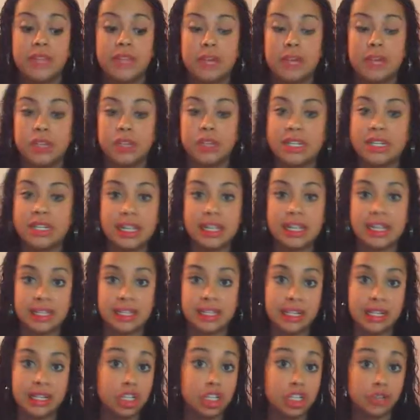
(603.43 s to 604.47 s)
times you can take it
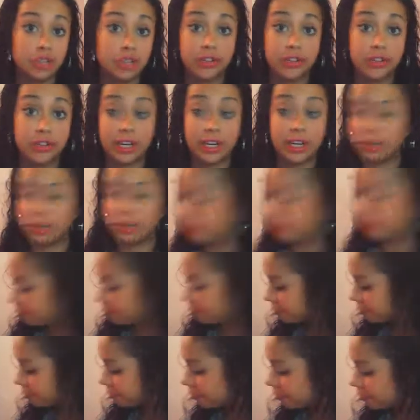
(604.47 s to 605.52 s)
to lunch or for dinner.
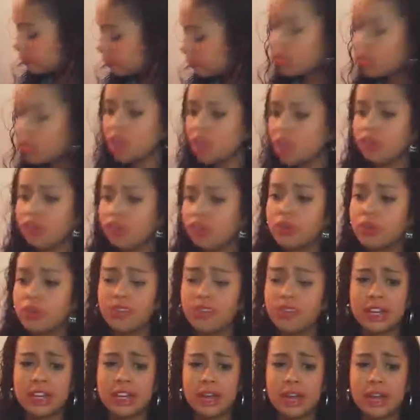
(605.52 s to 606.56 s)
So
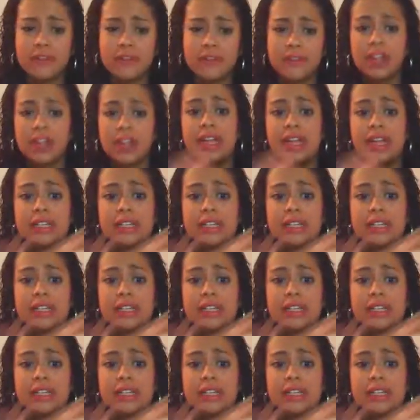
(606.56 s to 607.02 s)
those are kind of